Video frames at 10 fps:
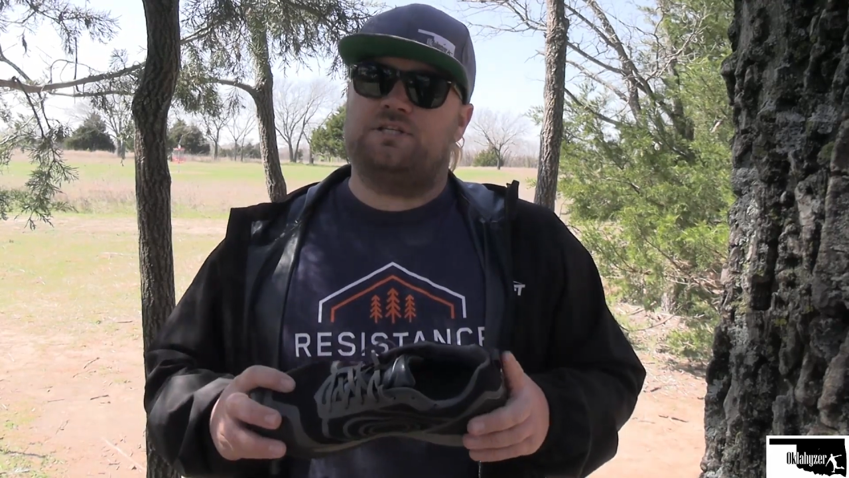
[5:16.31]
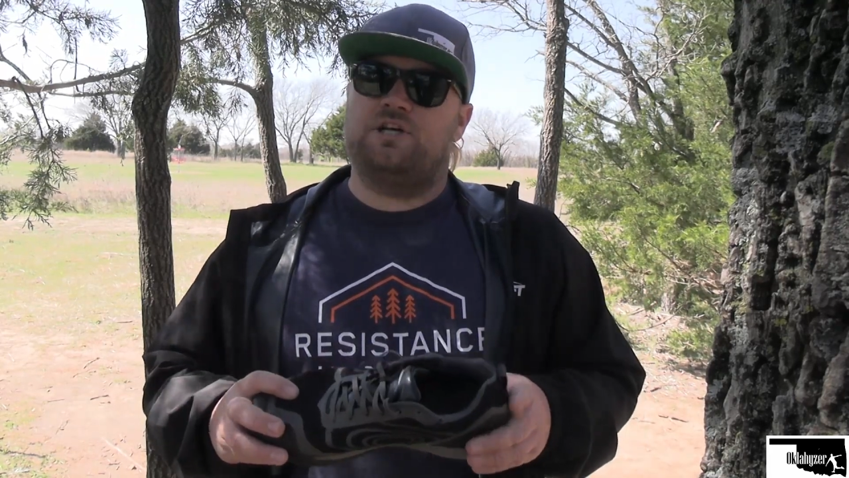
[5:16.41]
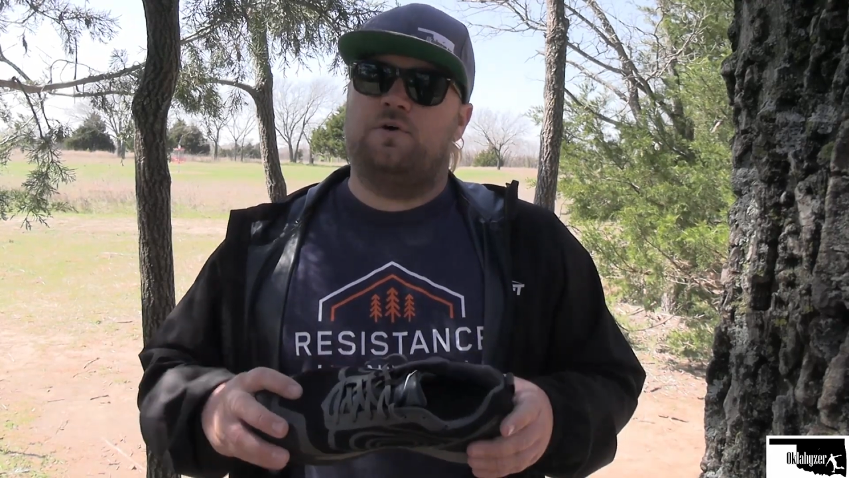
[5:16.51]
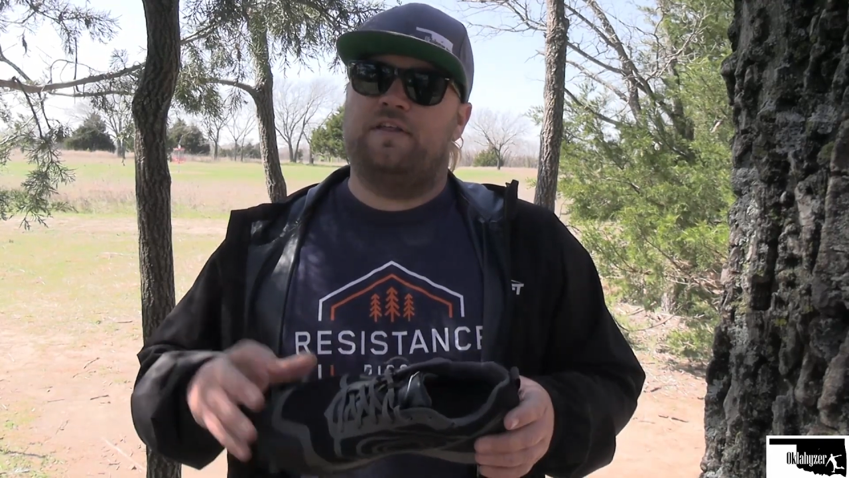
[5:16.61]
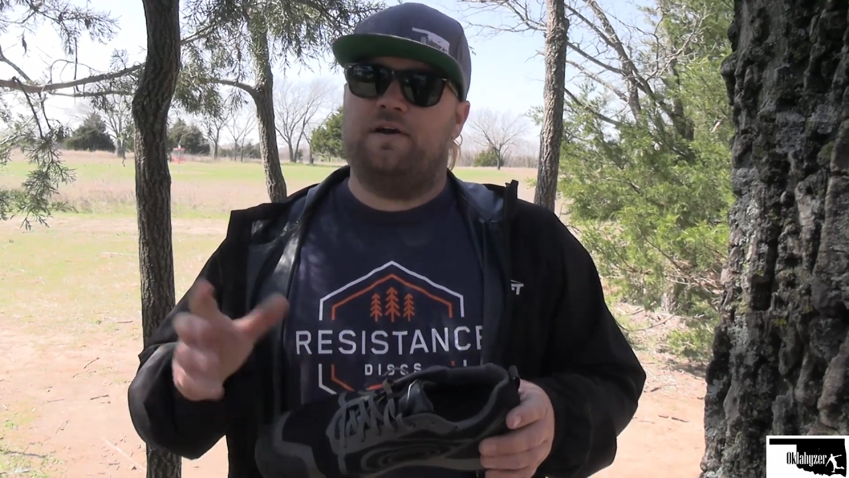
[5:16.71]

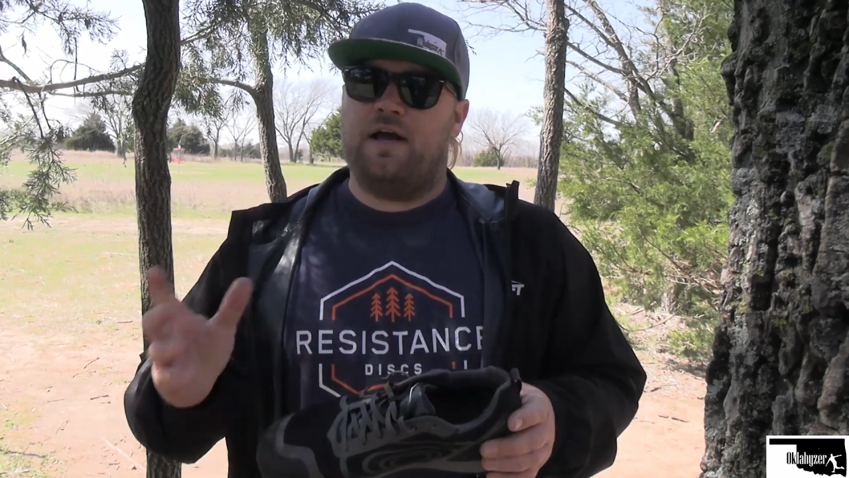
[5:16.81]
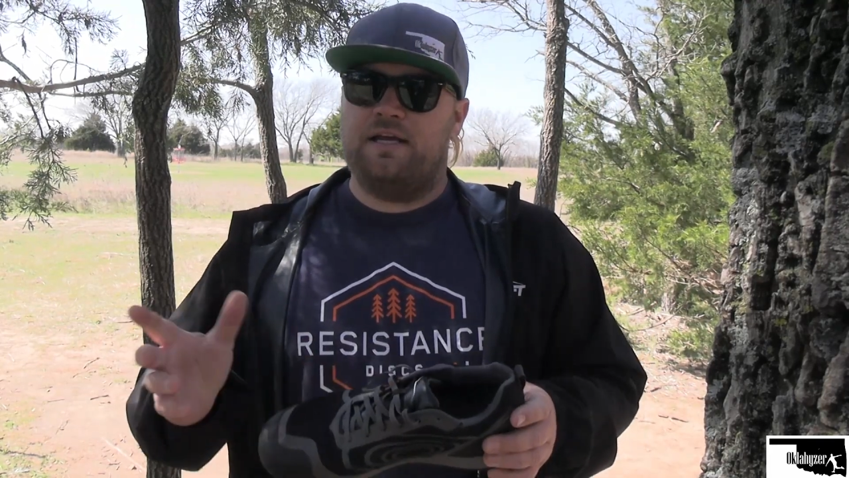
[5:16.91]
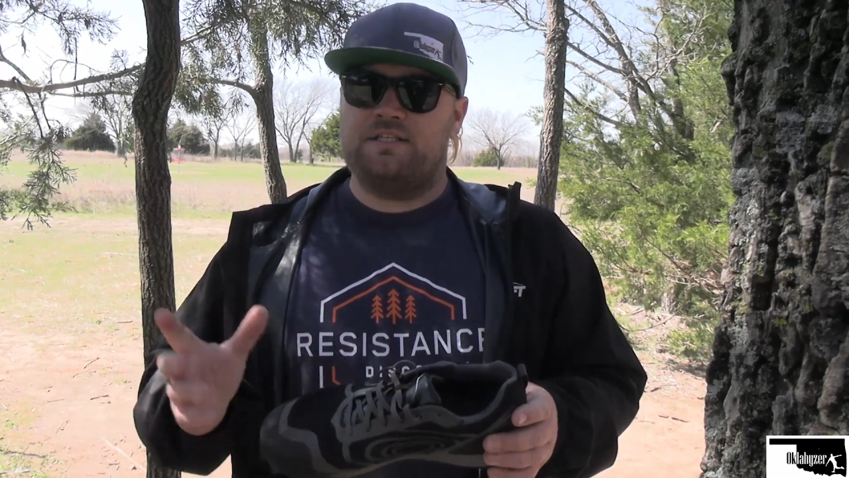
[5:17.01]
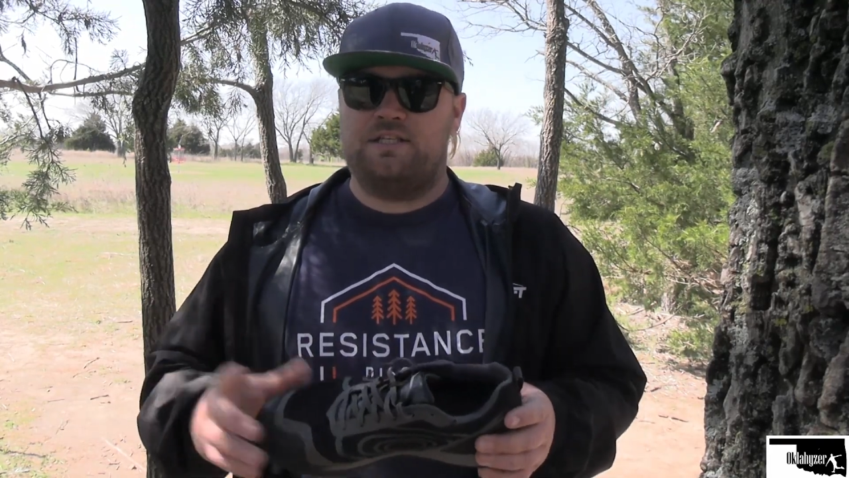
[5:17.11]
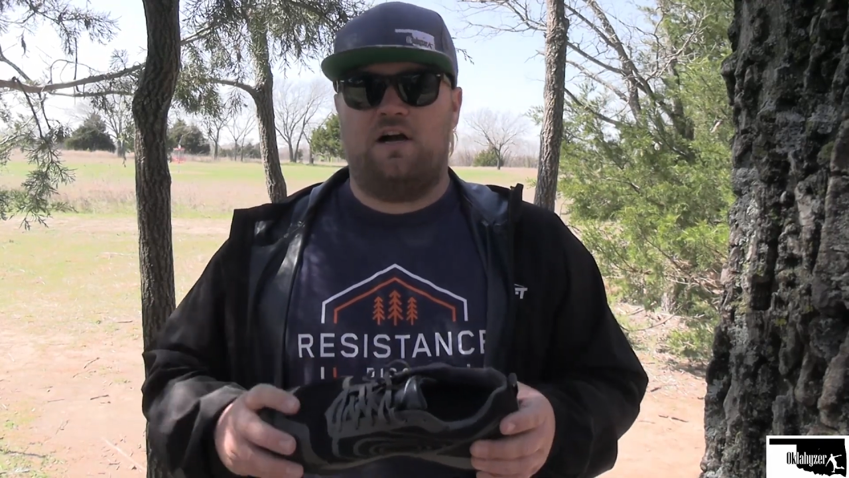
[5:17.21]
so they're not
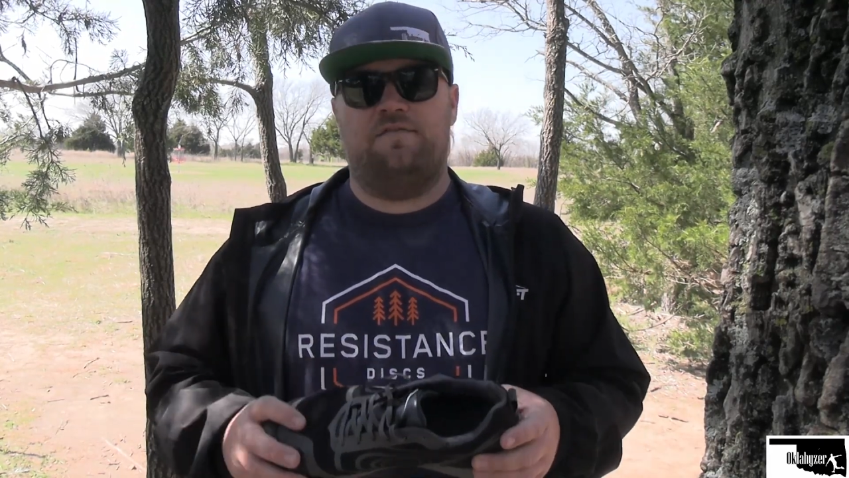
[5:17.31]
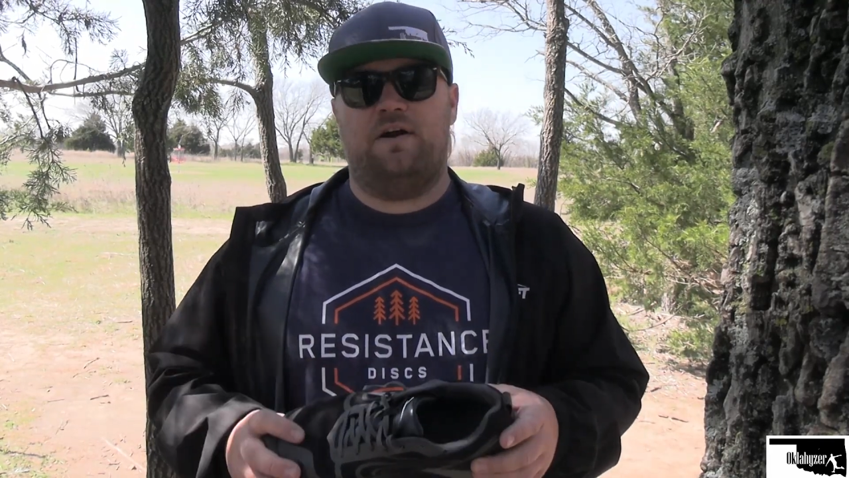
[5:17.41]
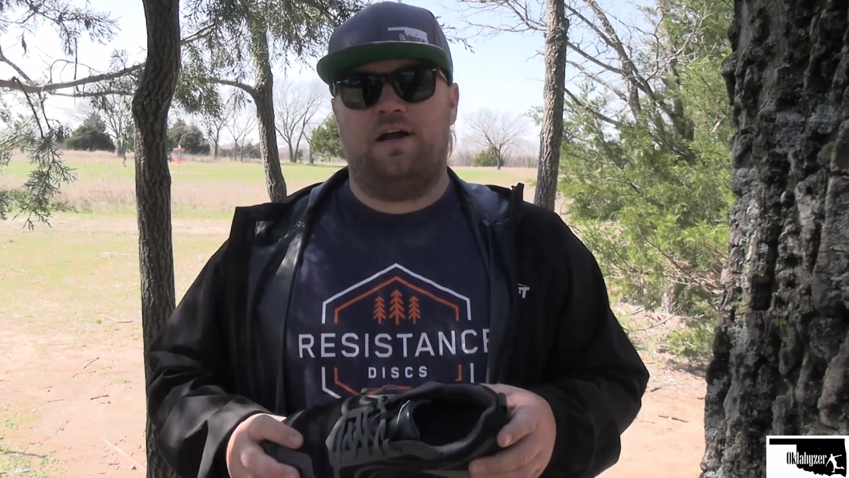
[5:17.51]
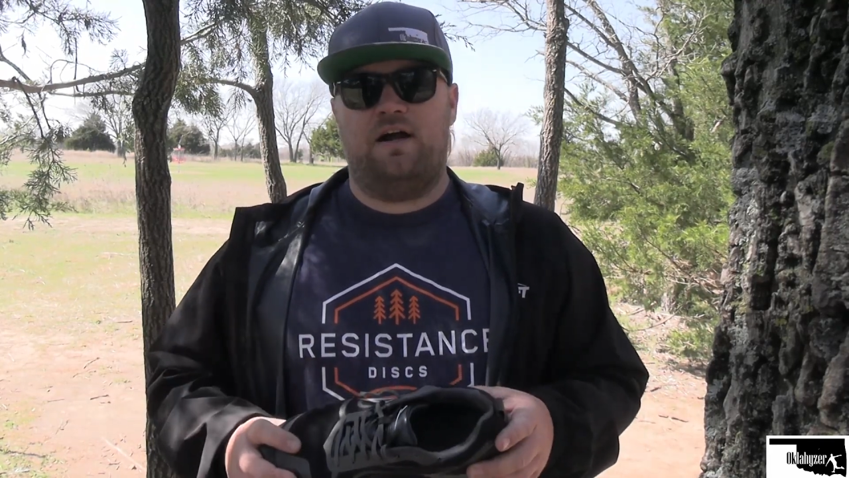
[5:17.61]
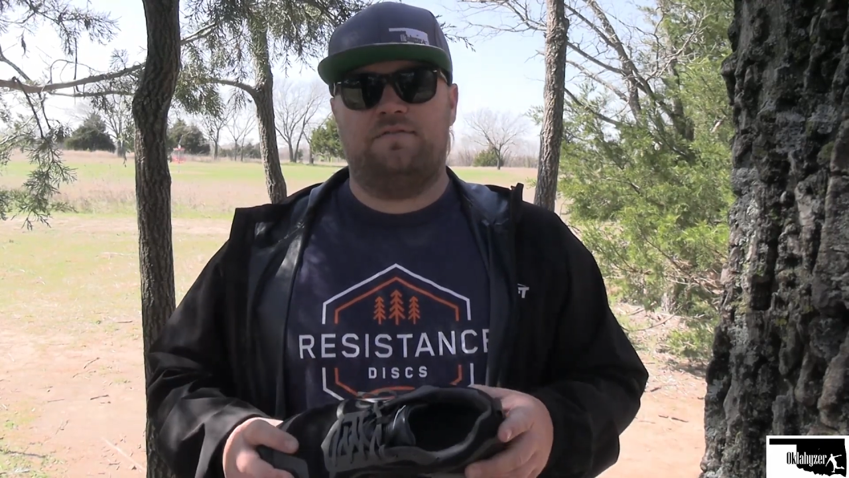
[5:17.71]
in stock
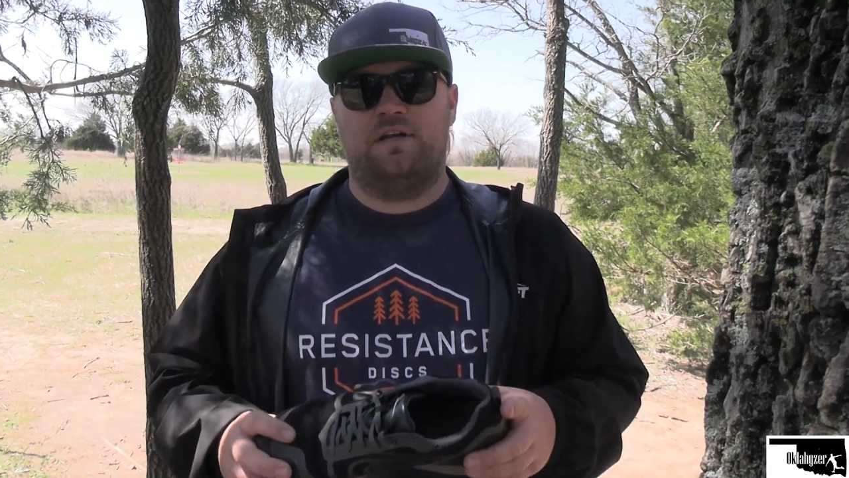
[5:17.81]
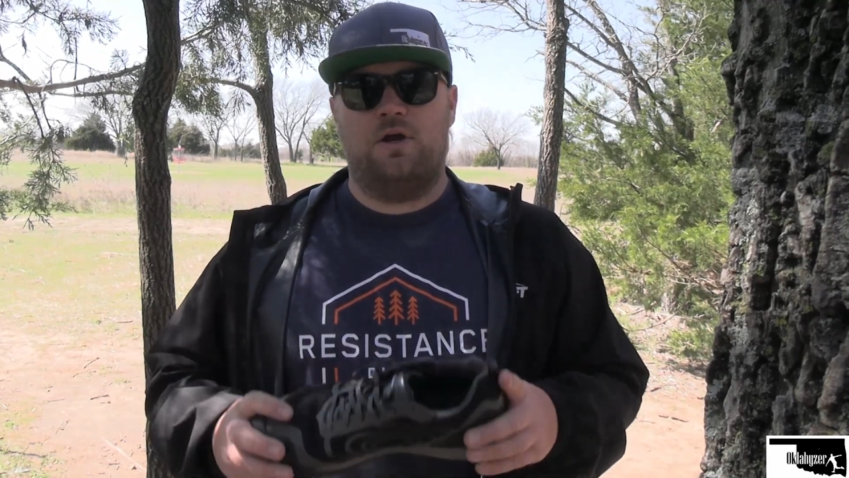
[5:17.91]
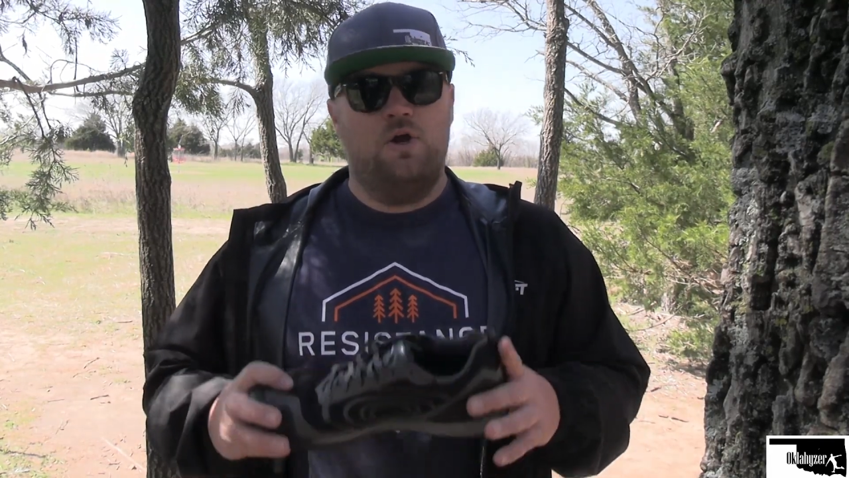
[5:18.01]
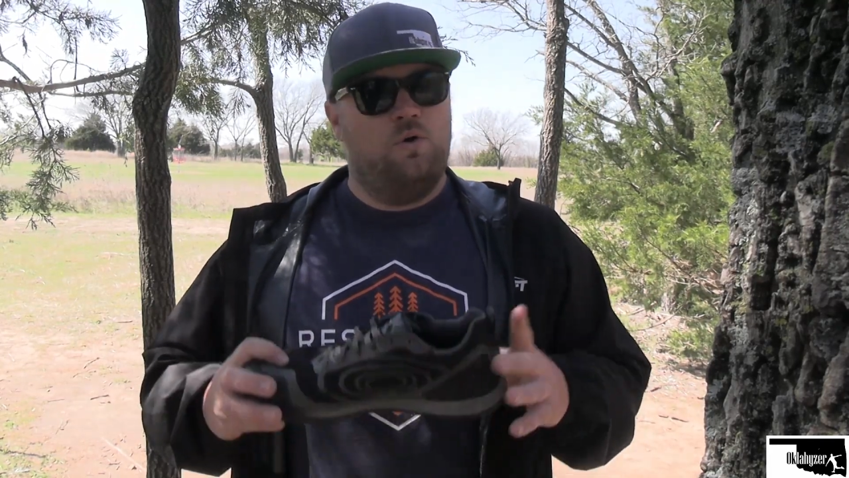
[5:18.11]
very often.